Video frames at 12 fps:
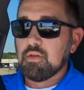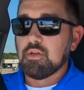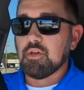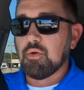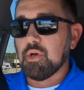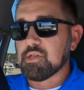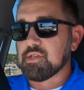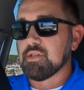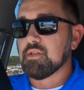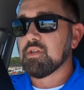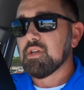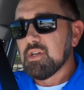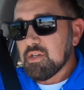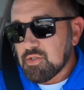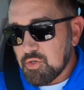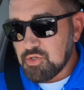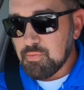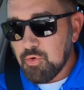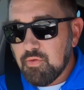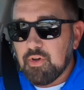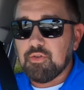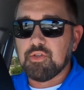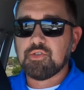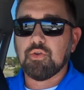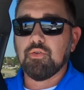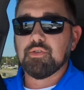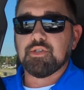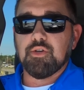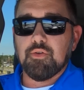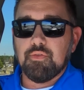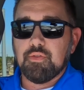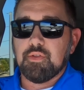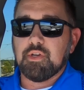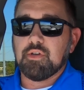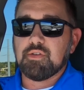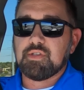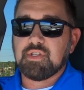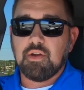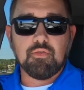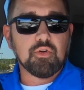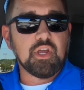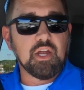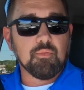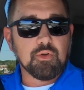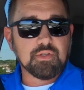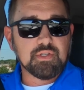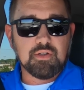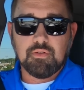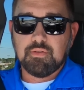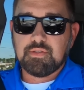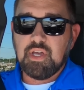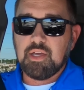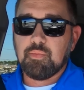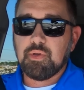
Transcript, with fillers: Good question. So as you move under the toll zone, there's several cameras that'll take